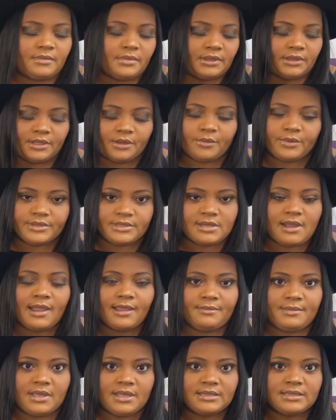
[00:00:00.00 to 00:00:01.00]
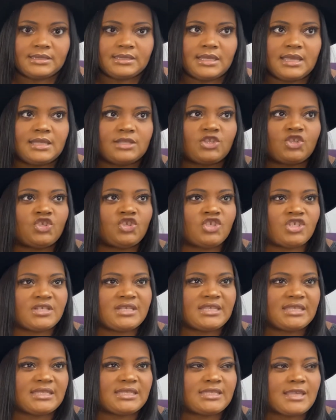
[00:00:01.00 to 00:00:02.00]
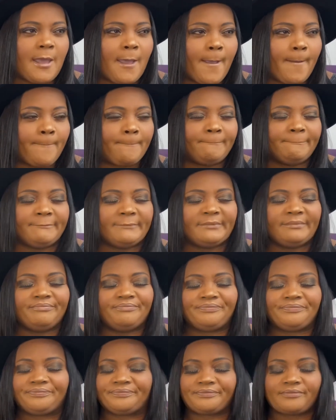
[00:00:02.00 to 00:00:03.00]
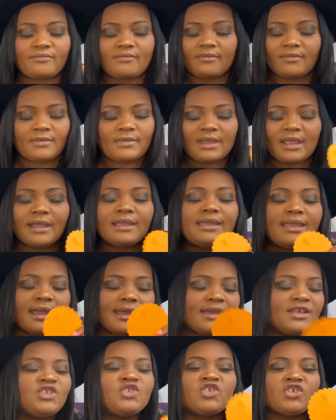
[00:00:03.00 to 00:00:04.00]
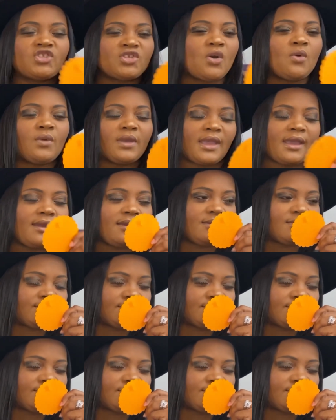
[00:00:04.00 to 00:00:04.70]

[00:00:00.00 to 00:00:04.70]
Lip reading: LiQWYD. It's just, yeah, it's just okay.